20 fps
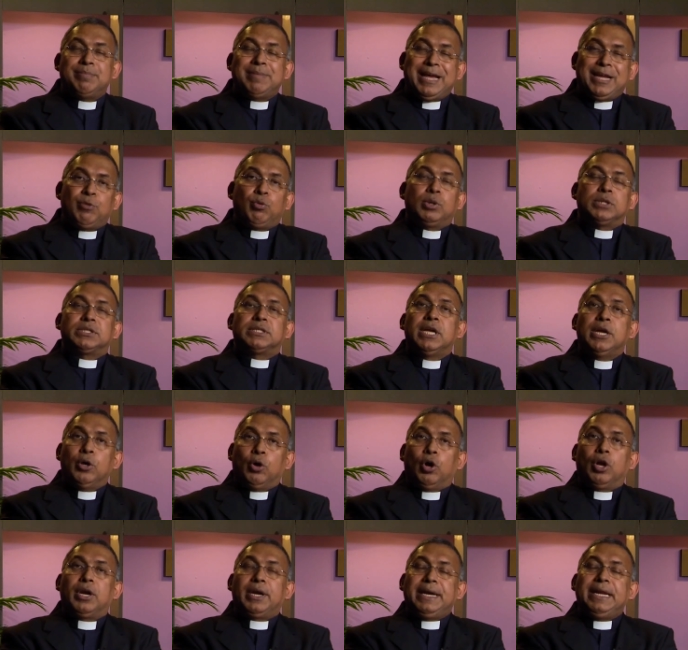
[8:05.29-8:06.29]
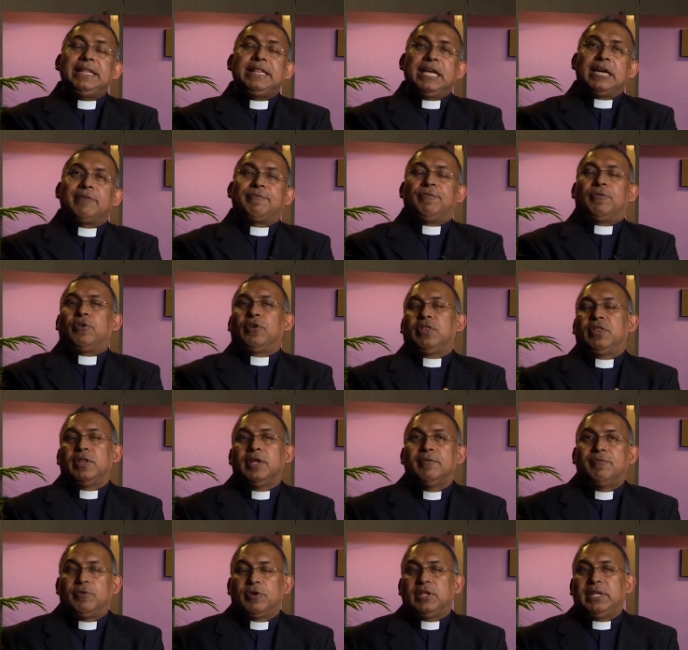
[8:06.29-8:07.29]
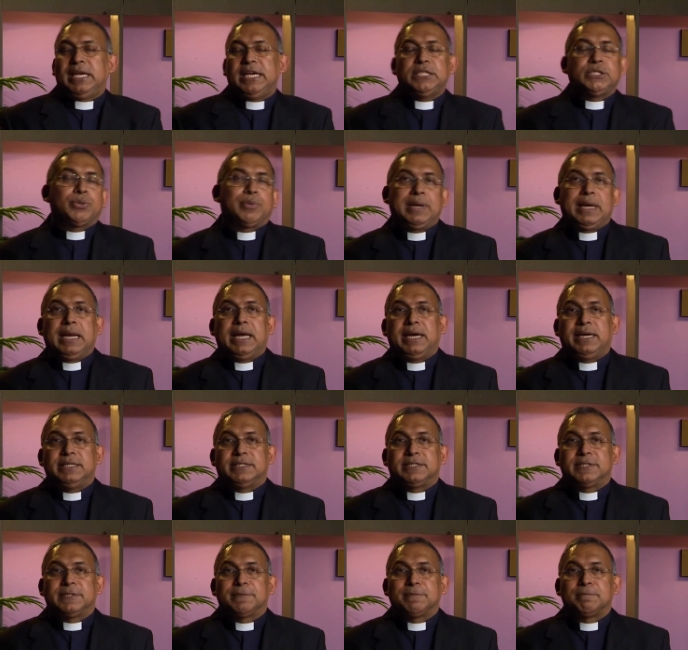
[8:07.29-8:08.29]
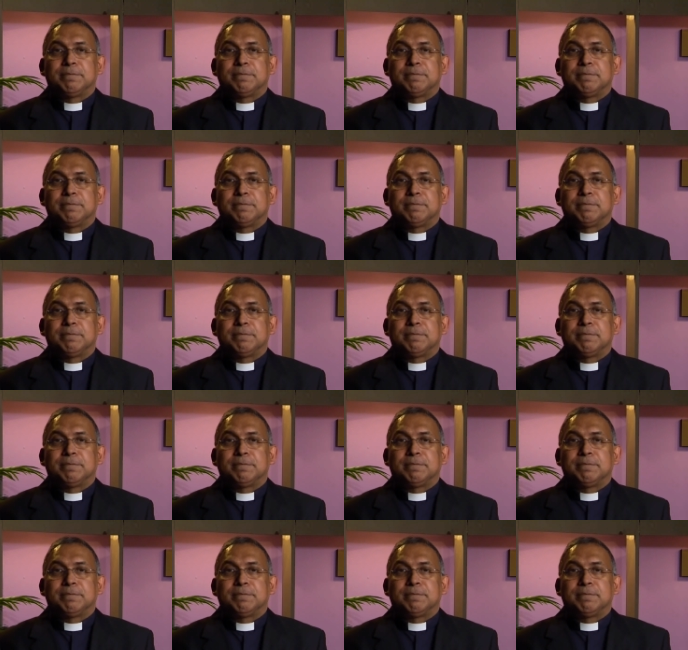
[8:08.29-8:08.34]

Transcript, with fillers: that was already there for, for the Israelites.